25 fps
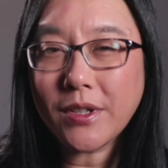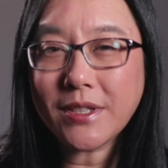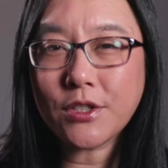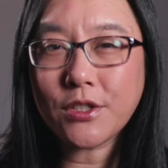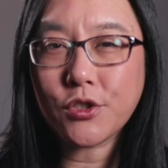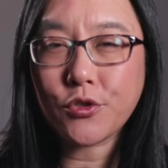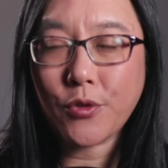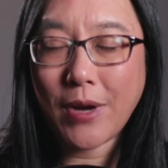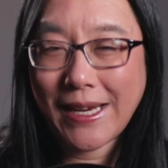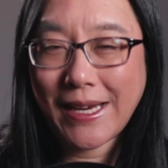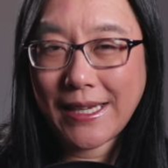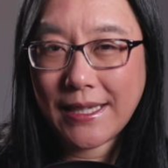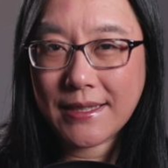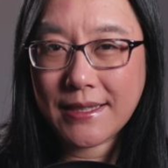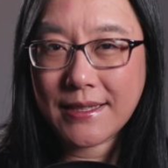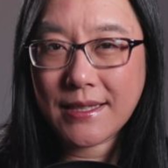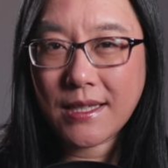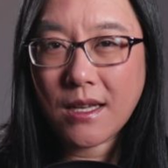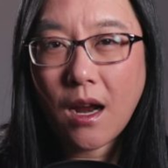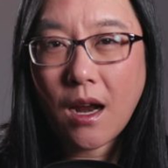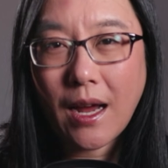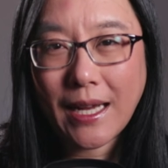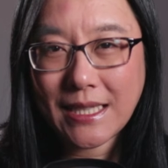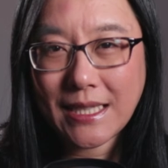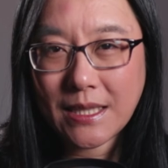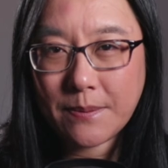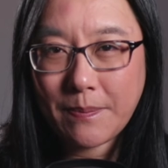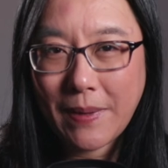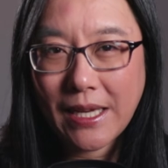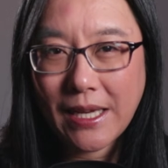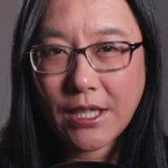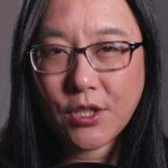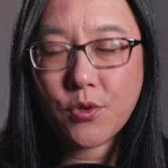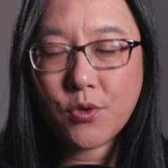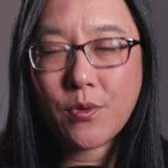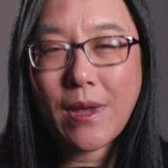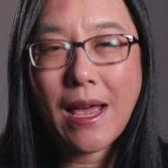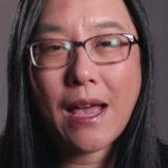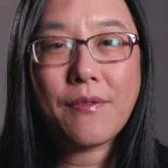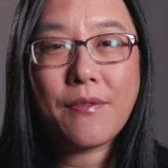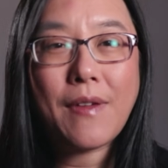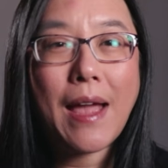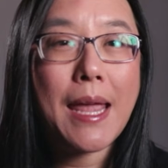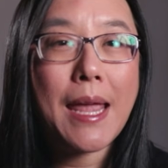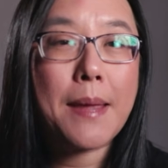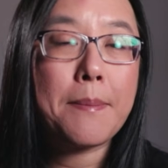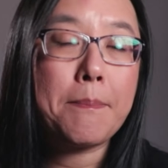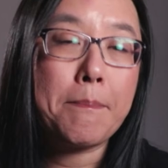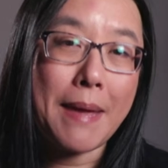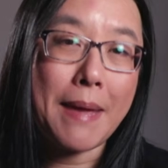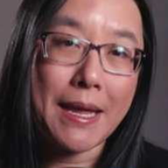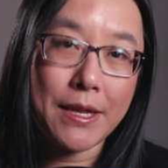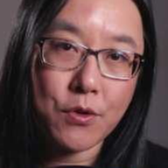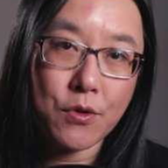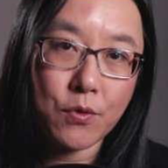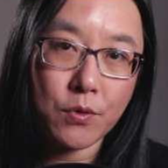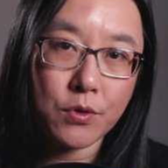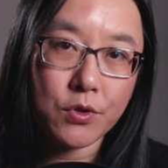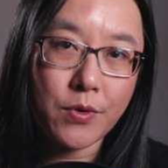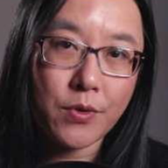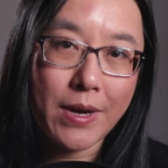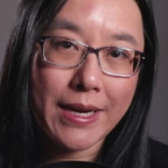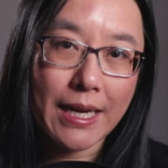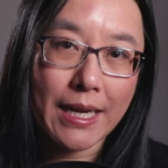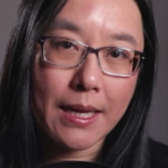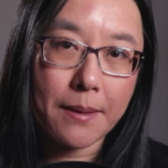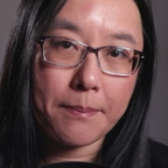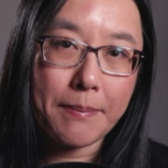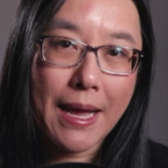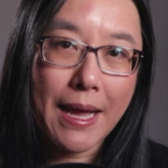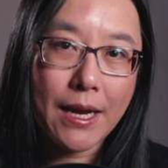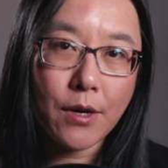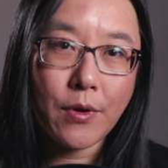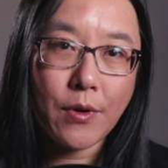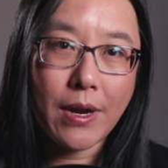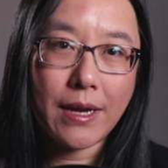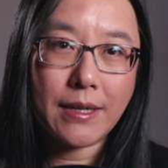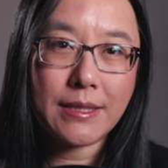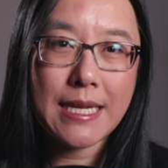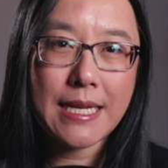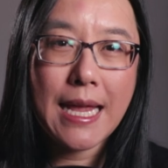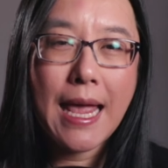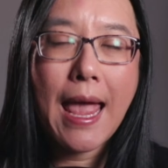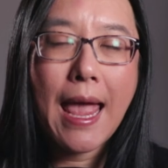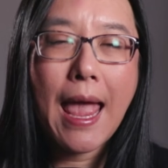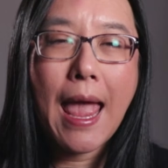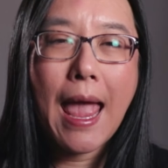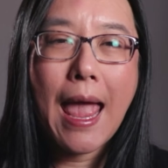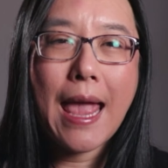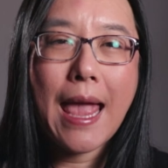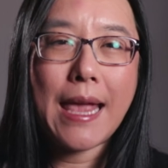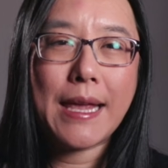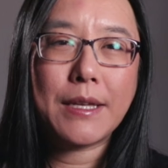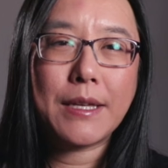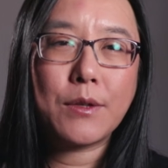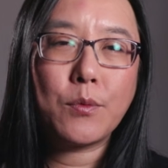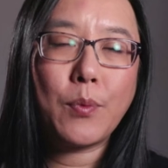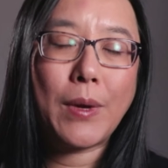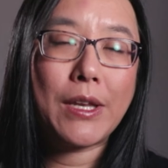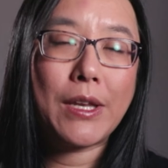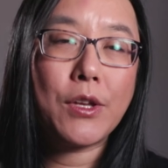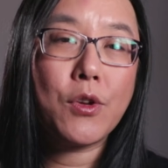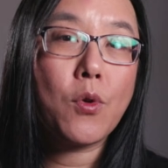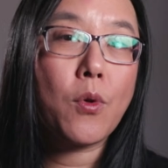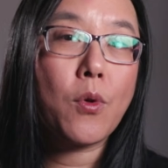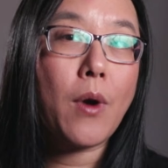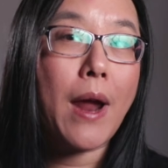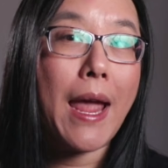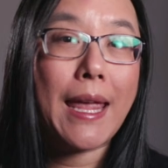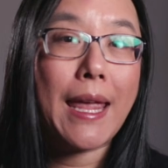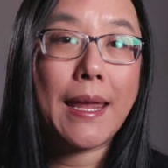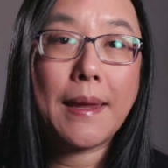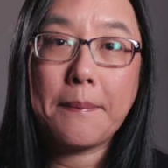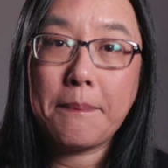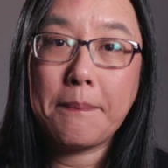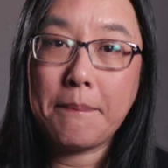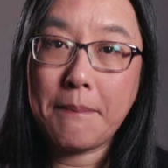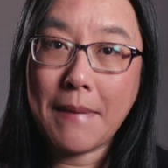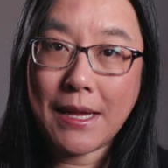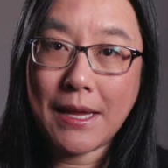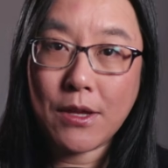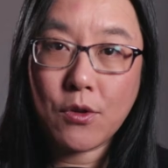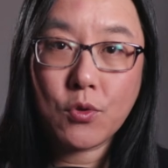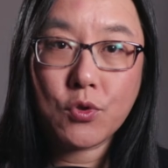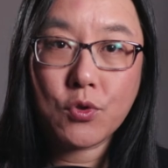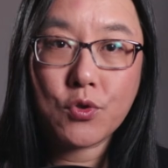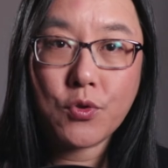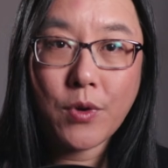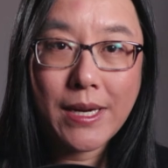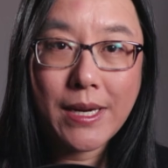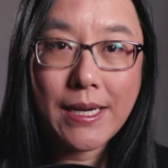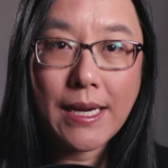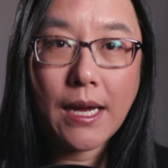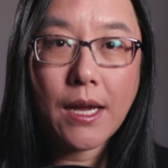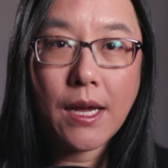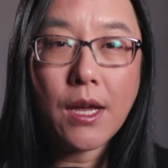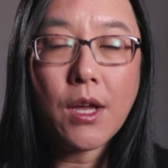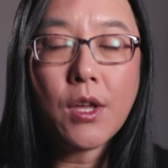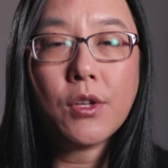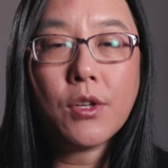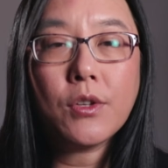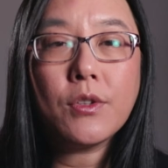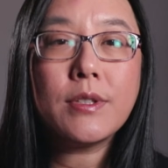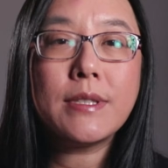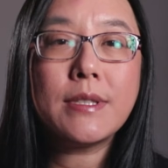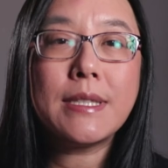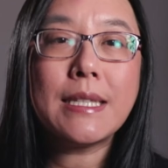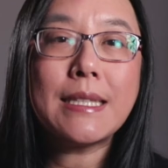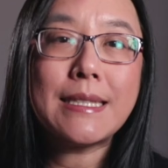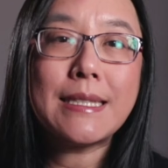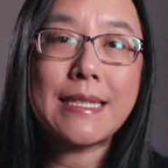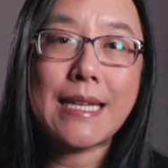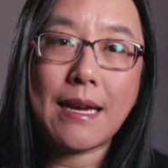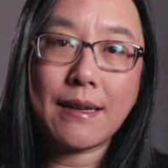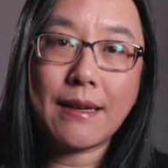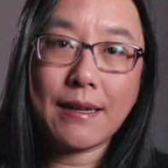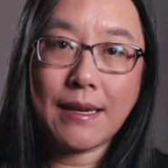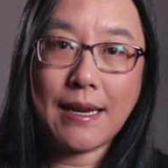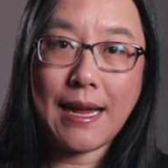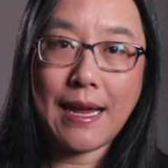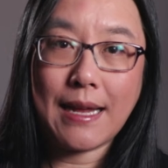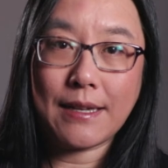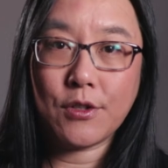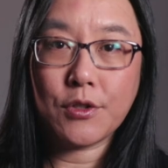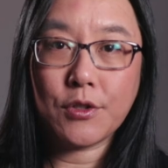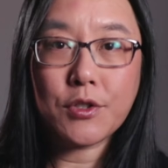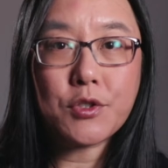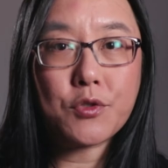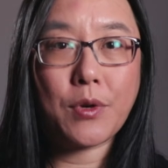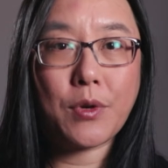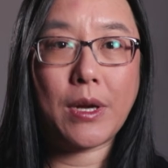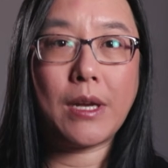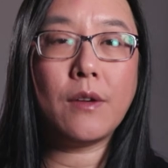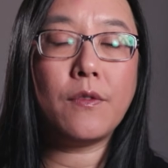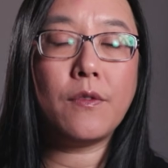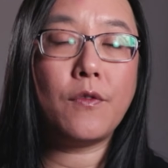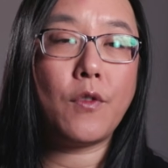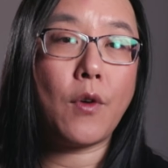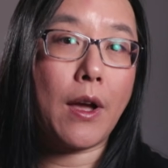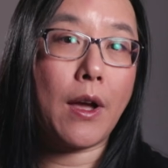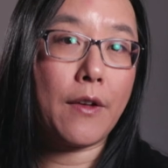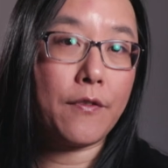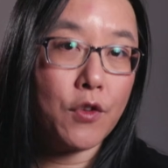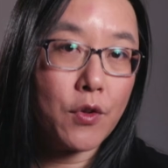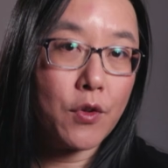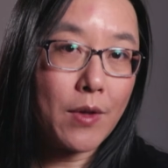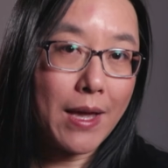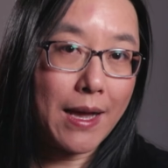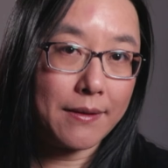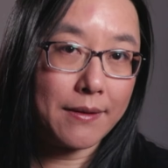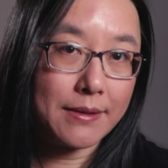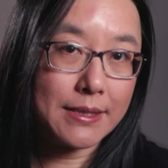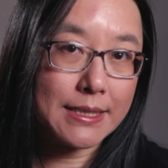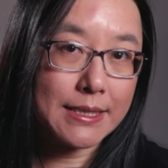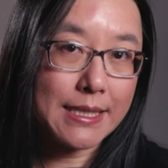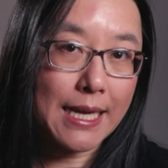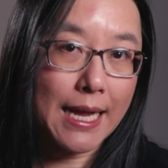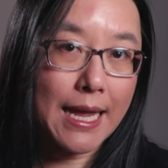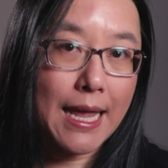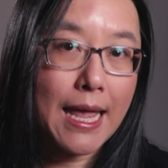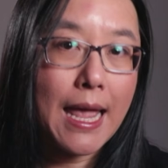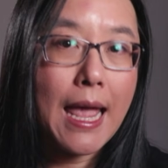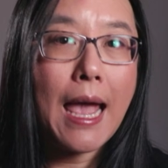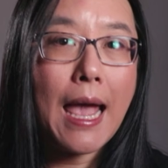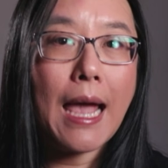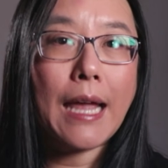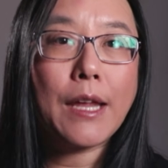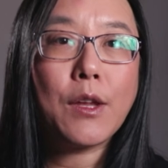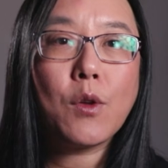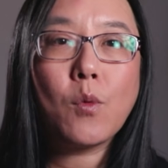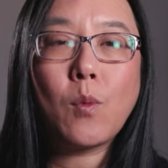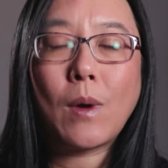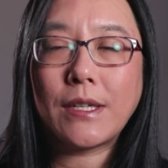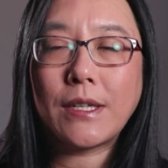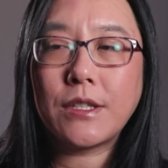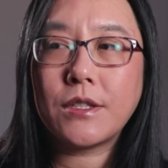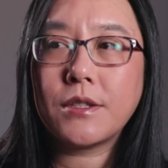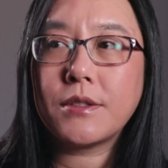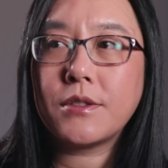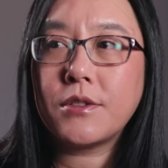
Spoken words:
traders that I speak to have a manual trading background. And when you're a manual trader, you sit down at your screen for a few hours a day and you want to